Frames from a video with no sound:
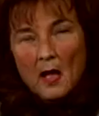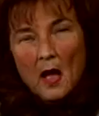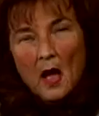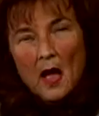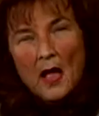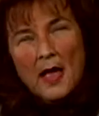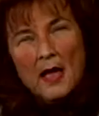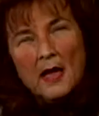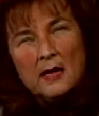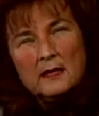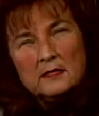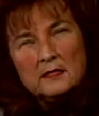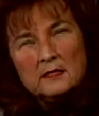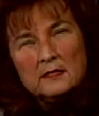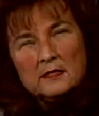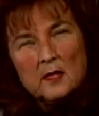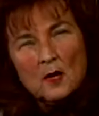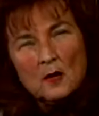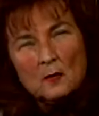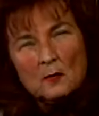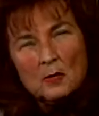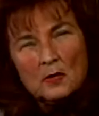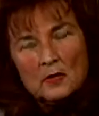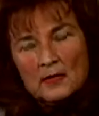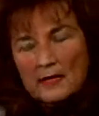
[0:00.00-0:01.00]
I had to
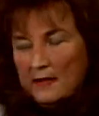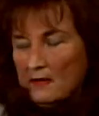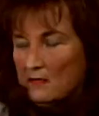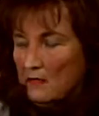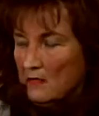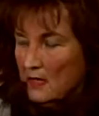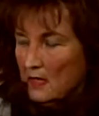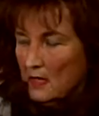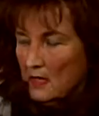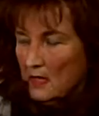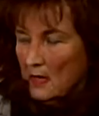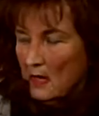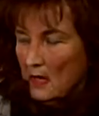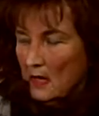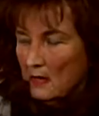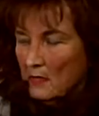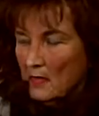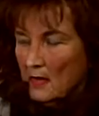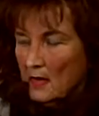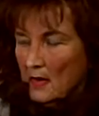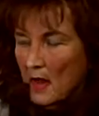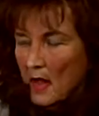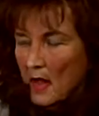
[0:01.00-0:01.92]
start believing again that